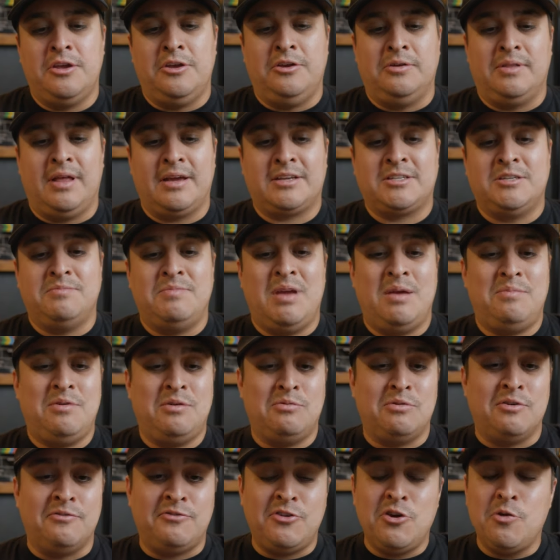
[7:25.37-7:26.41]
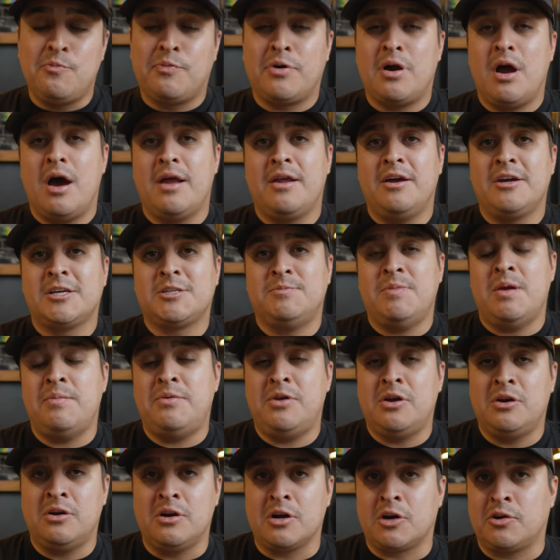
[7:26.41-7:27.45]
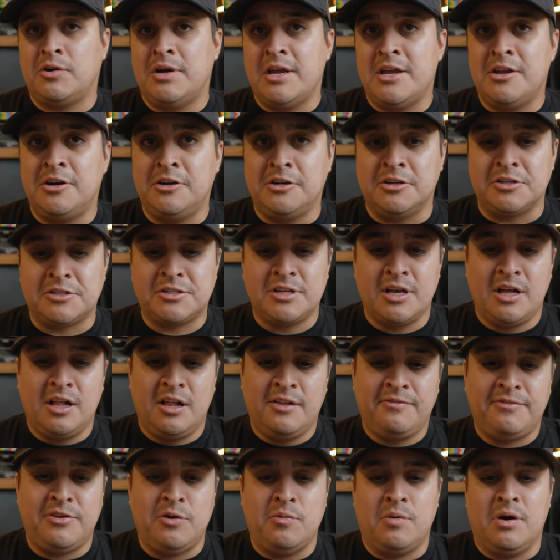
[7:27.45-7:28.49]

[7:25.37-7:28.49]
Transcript: you like to maybe review products, maybe you're a creator yourself,